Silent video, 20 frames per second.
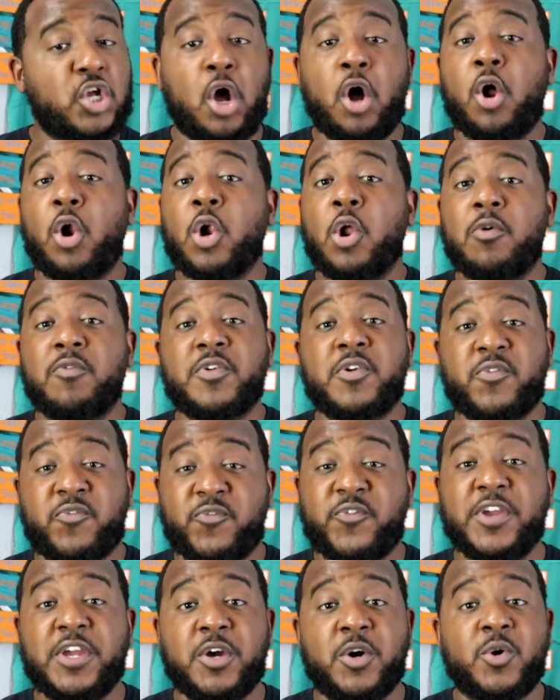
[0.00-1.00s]
all over the
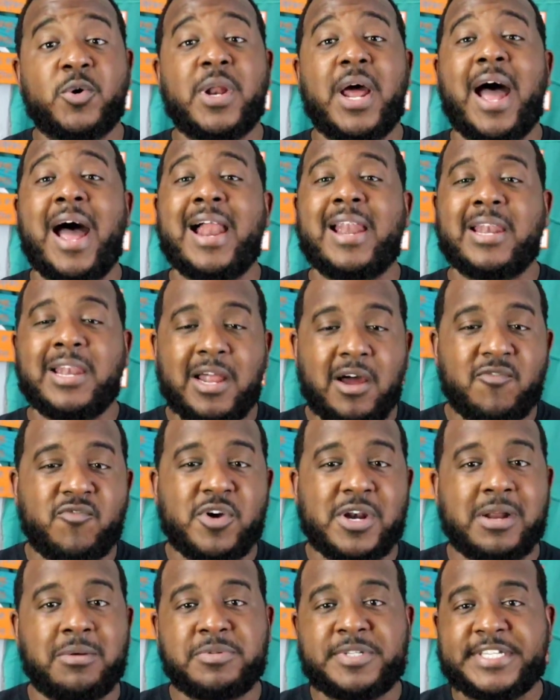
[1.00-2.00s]
field. I love
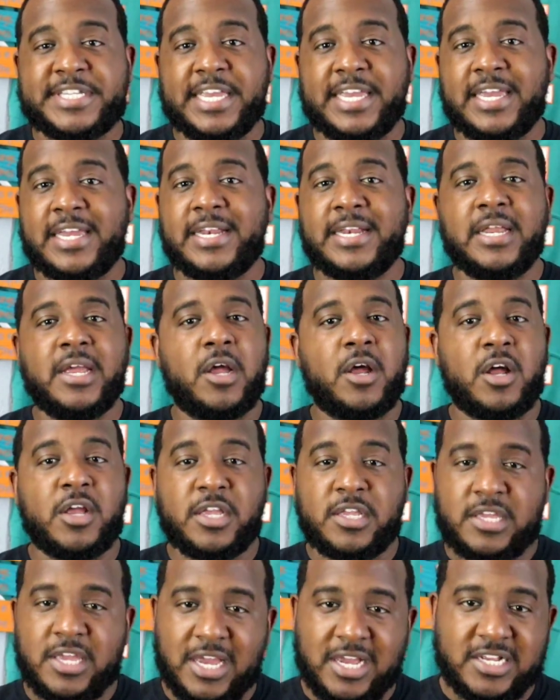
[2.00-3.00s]
what I'm seeing.
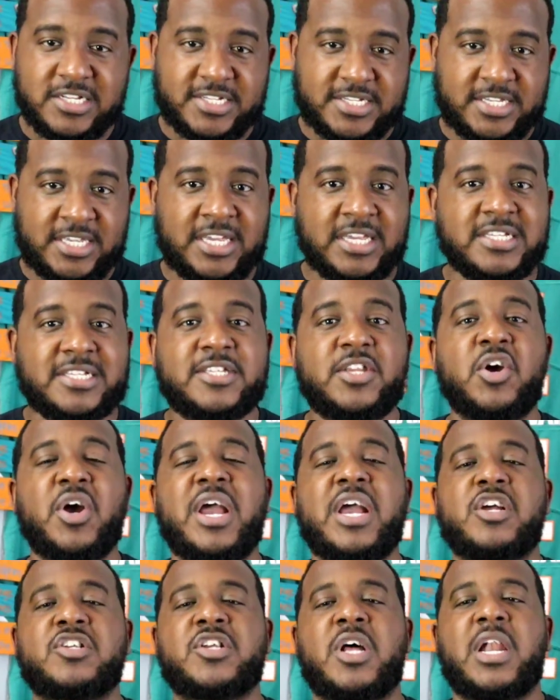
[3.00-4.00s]
Yes, he still
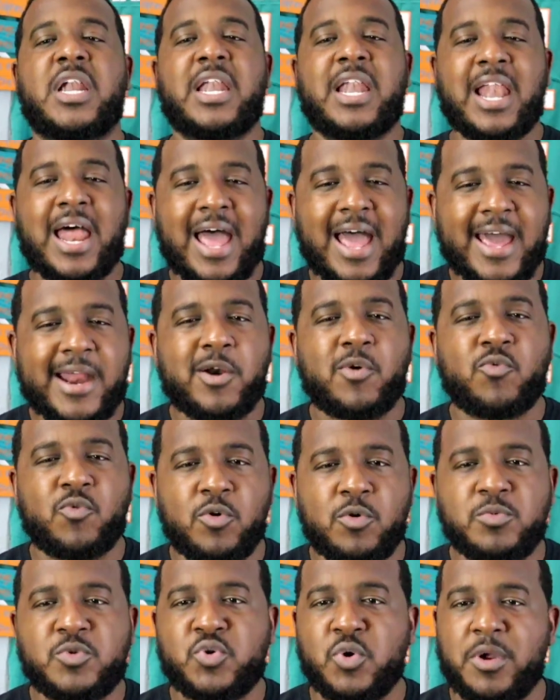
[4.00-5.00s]
has a lot of
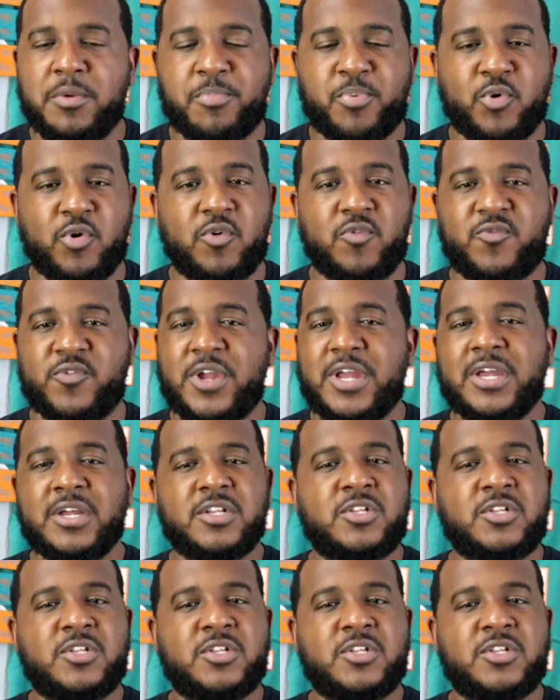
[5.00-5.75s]
room to improve.